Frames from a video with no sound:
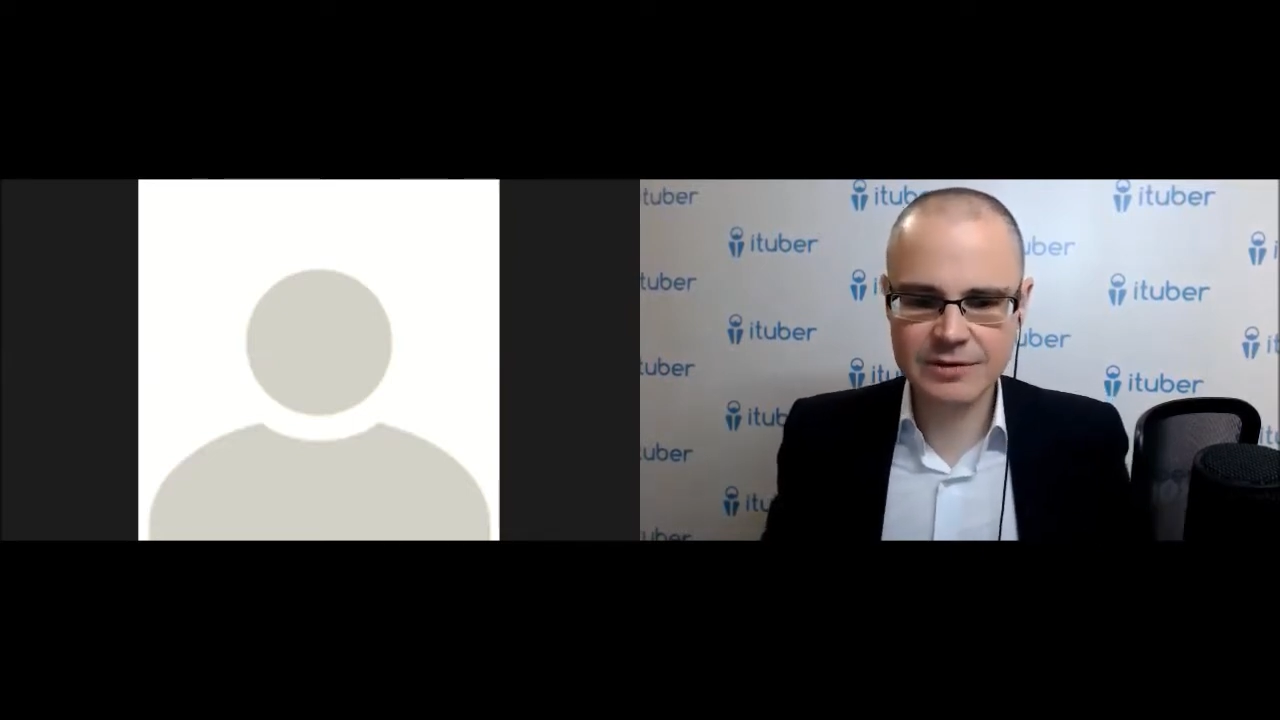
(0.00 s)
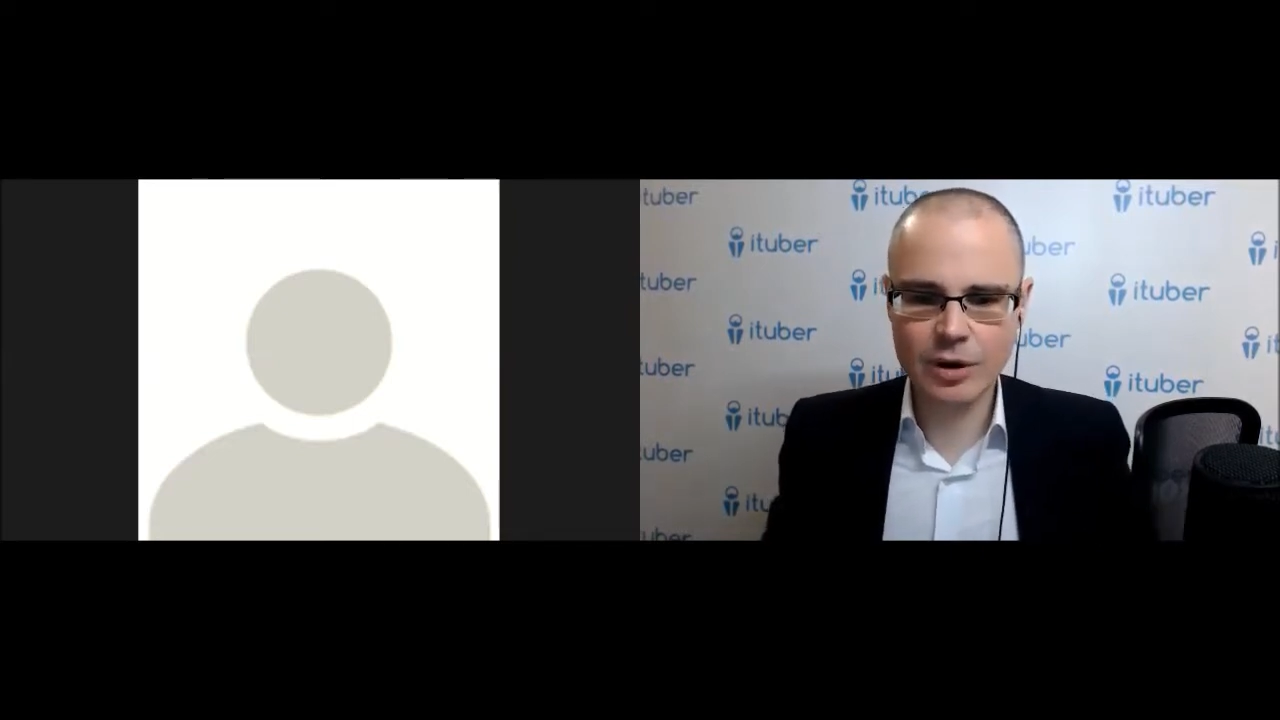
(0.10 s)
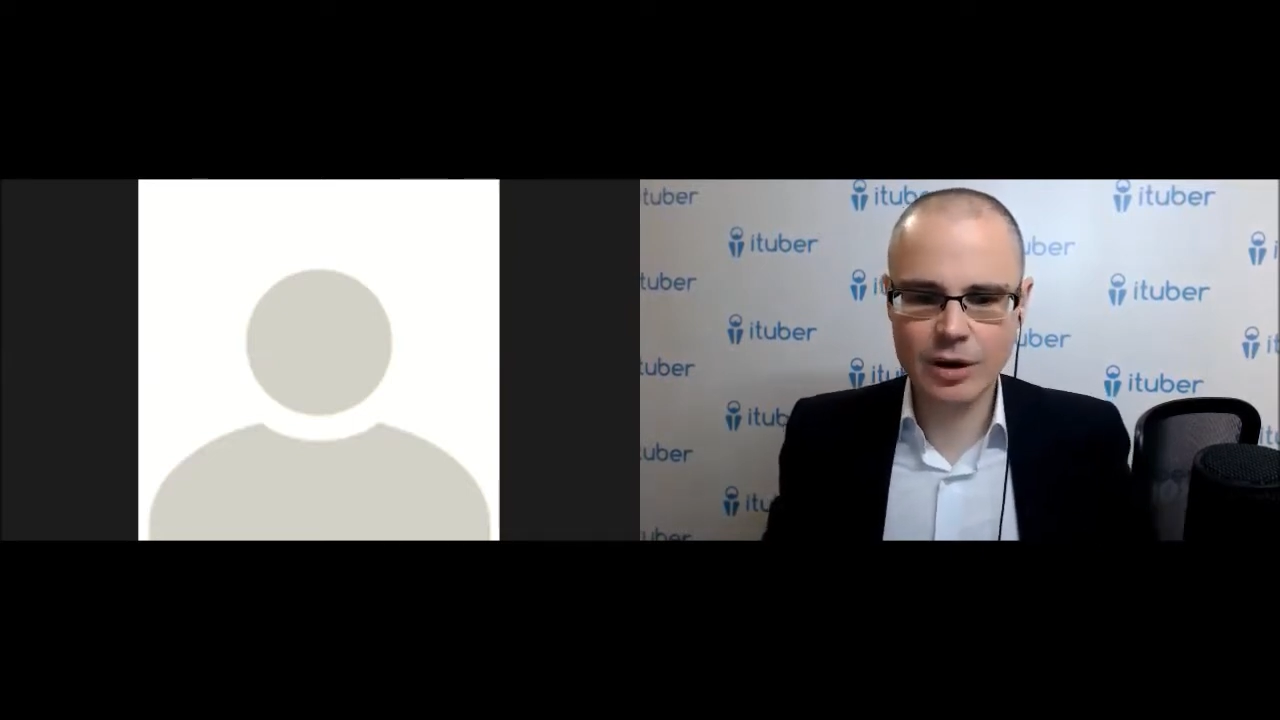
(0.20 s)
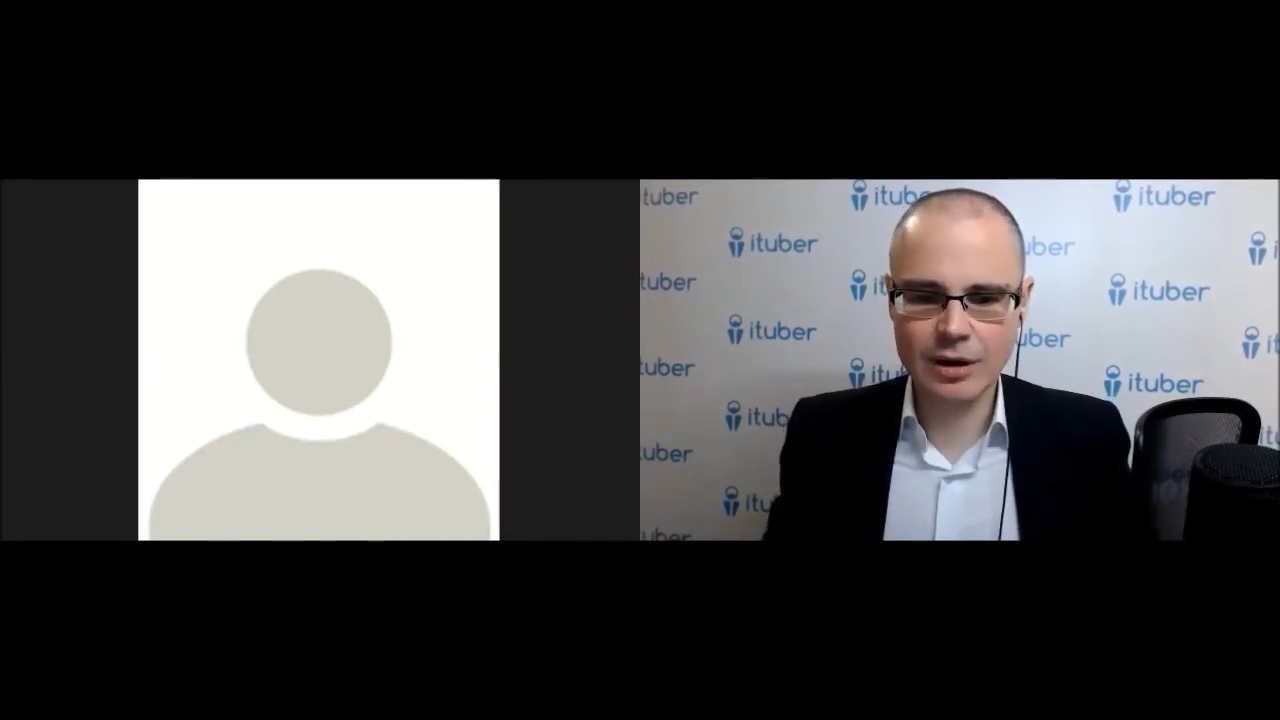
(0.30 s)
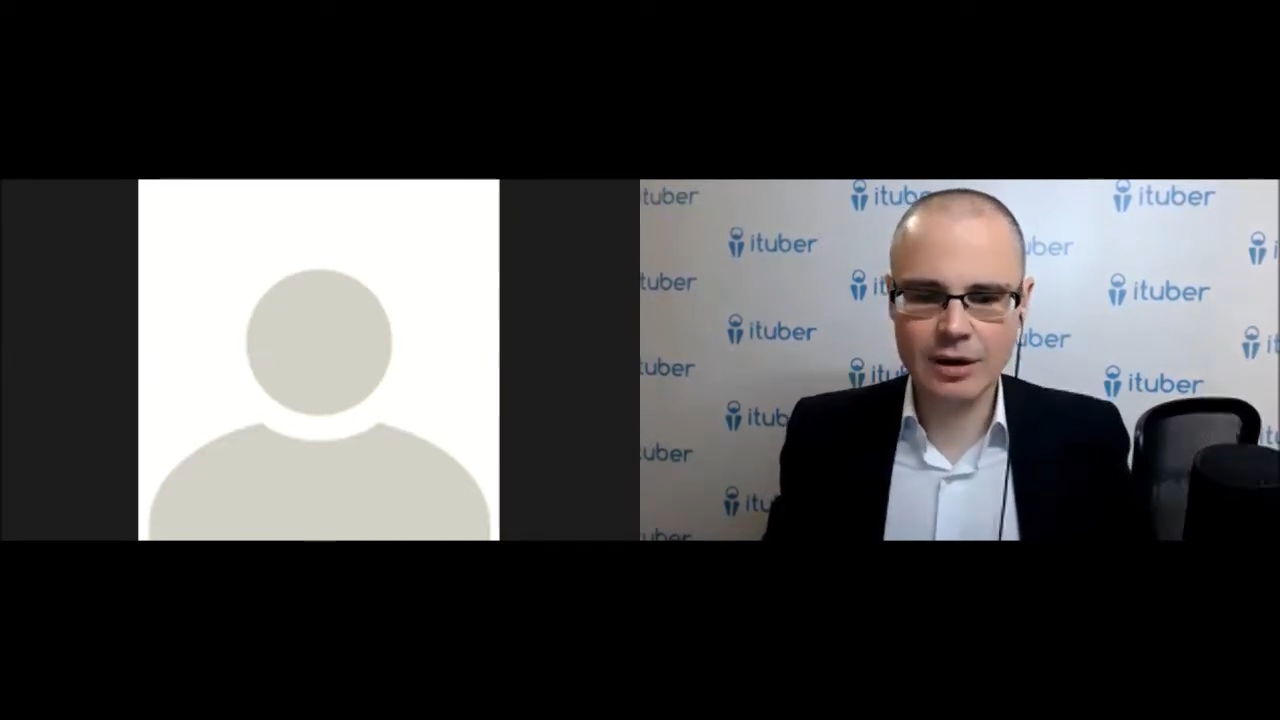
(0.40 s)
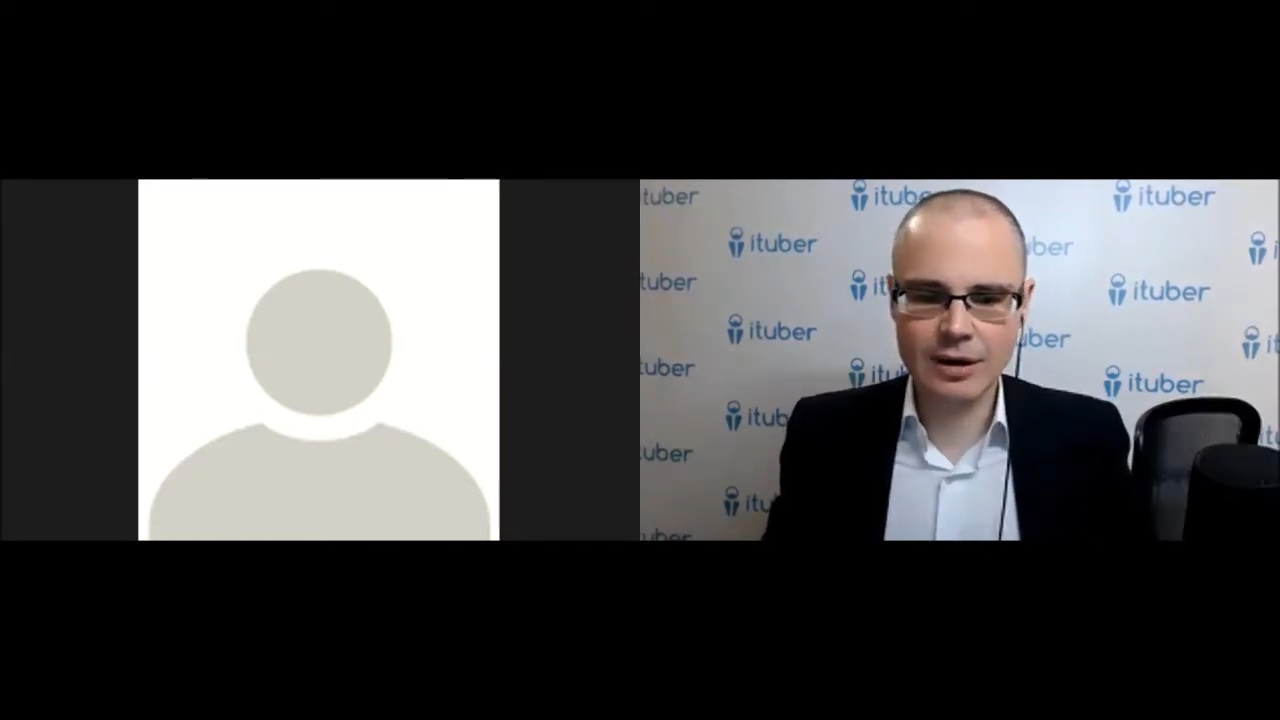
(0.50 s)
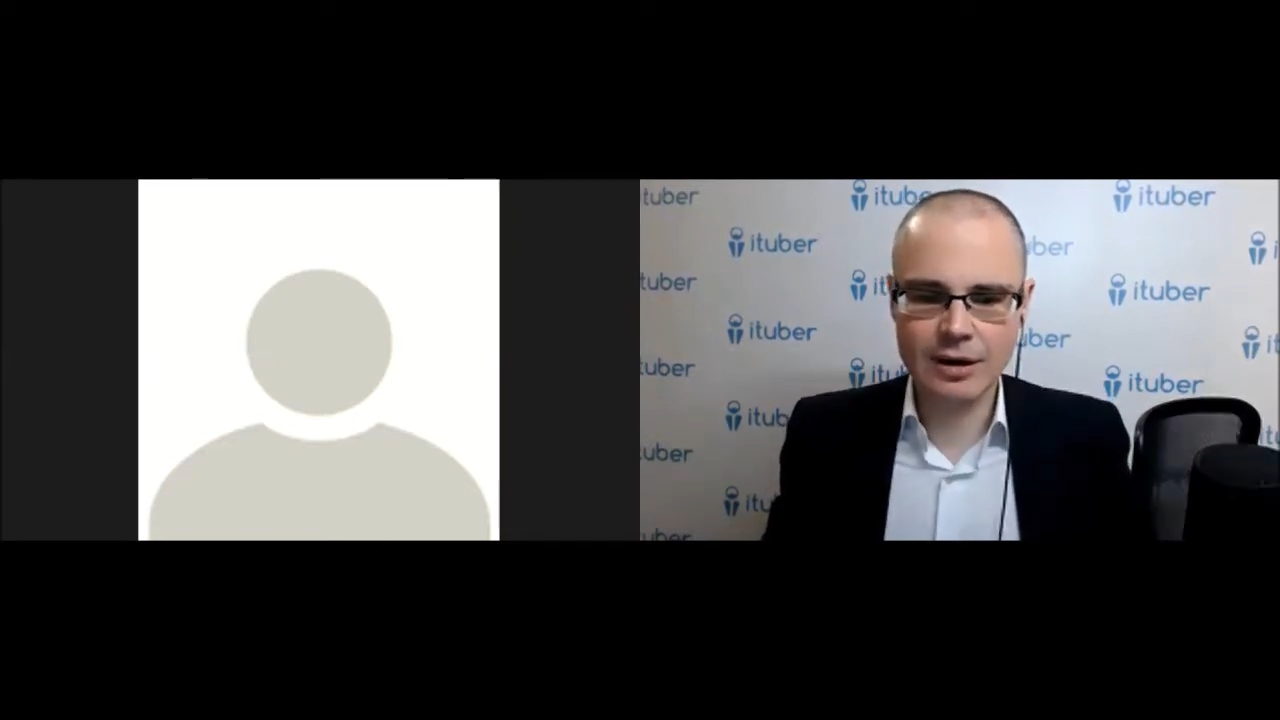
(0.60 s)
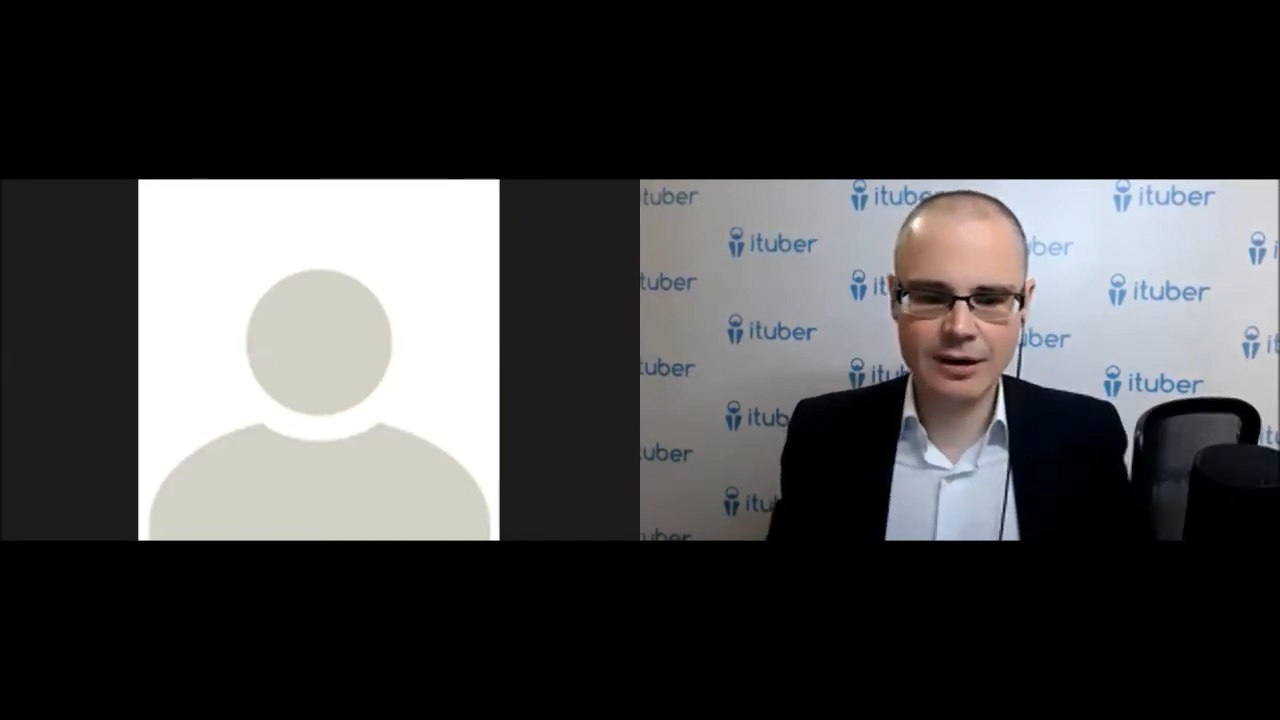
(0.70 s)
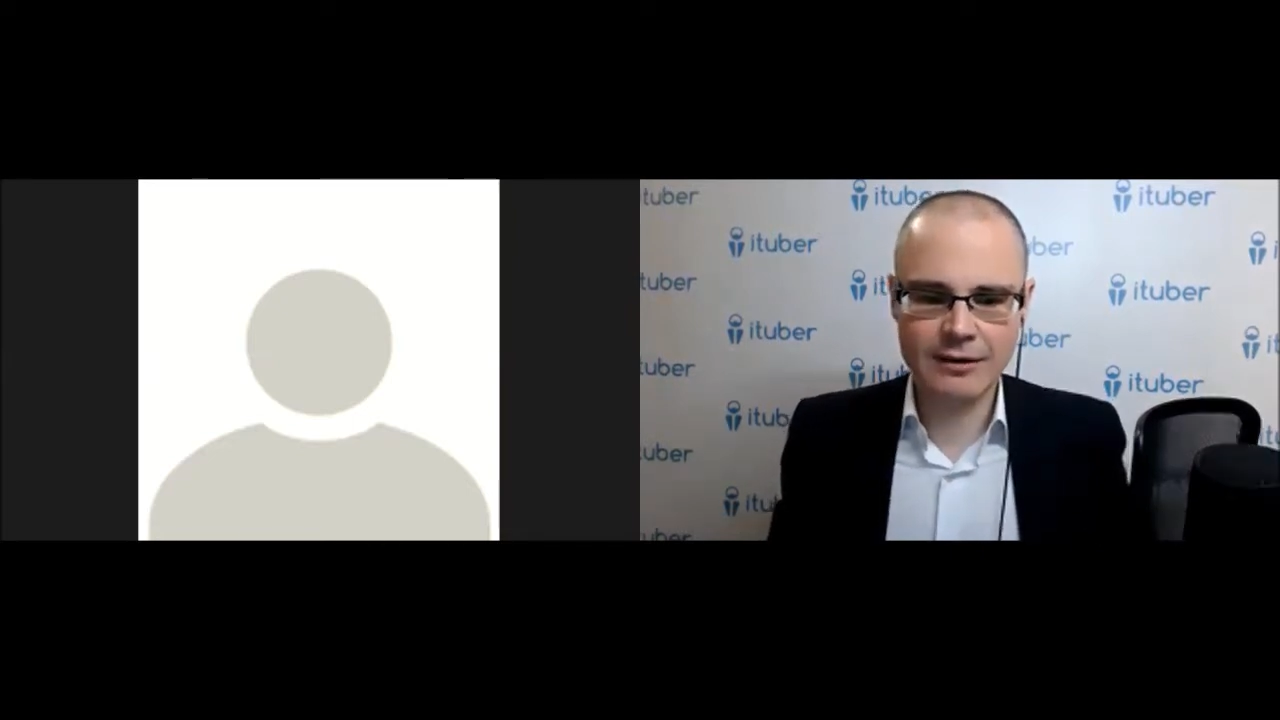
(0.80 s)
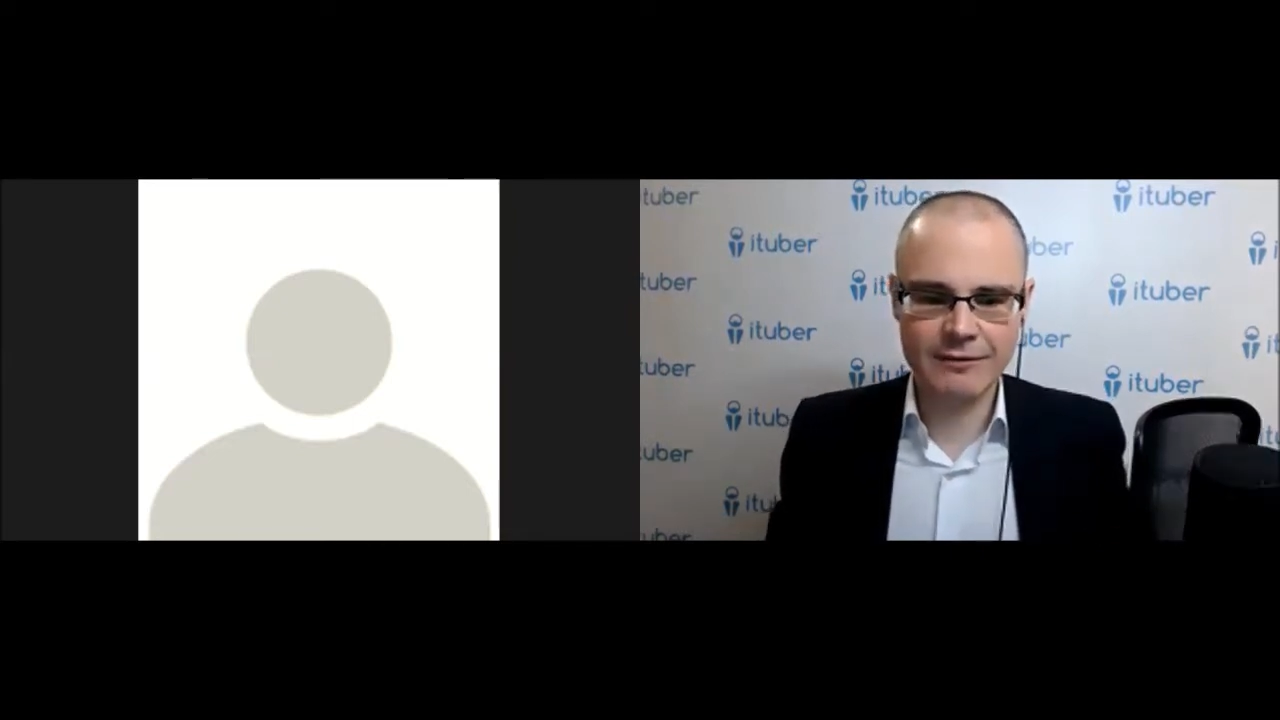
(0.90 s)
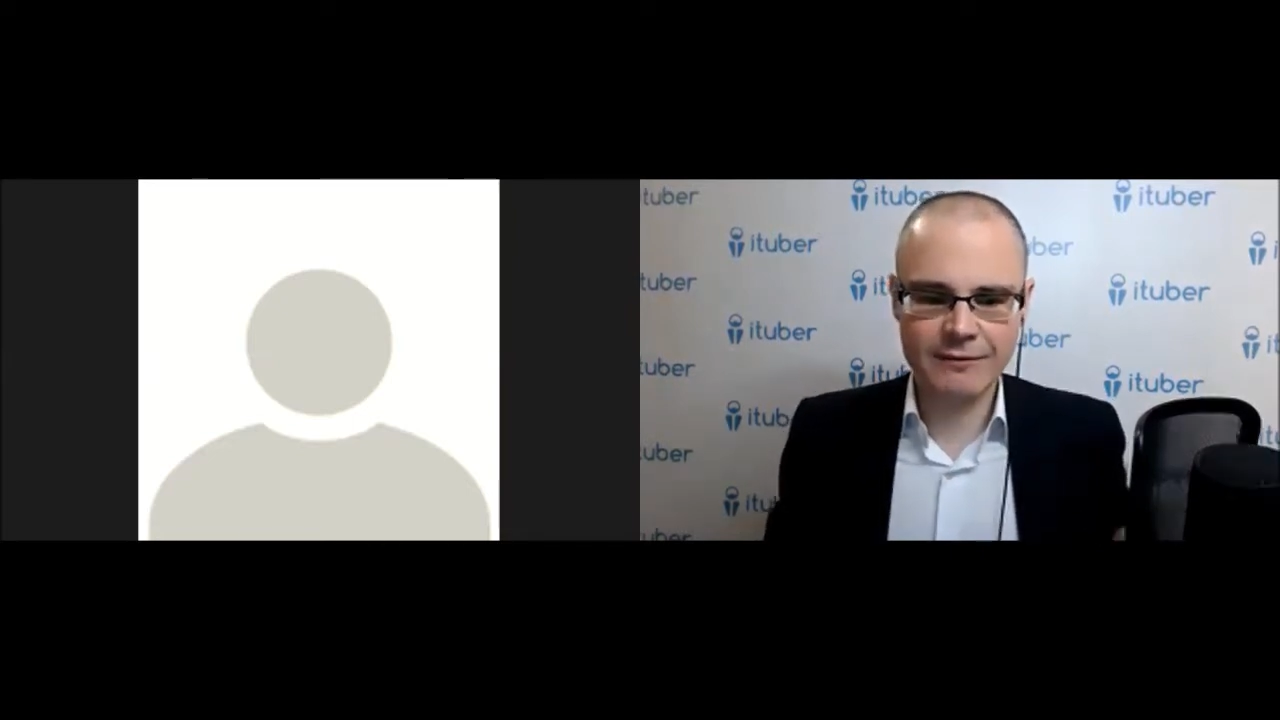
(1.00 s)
all,